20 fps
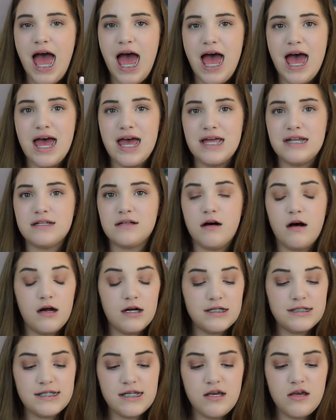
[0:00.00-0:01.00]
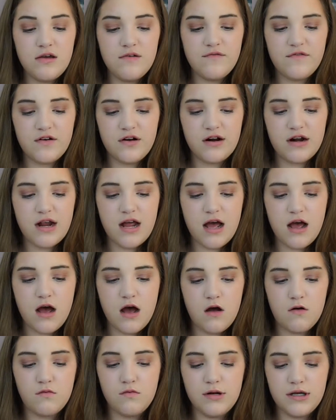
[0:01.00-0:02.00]
And honestly, for
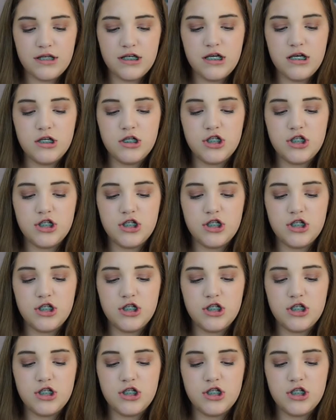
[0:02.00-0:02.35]
a really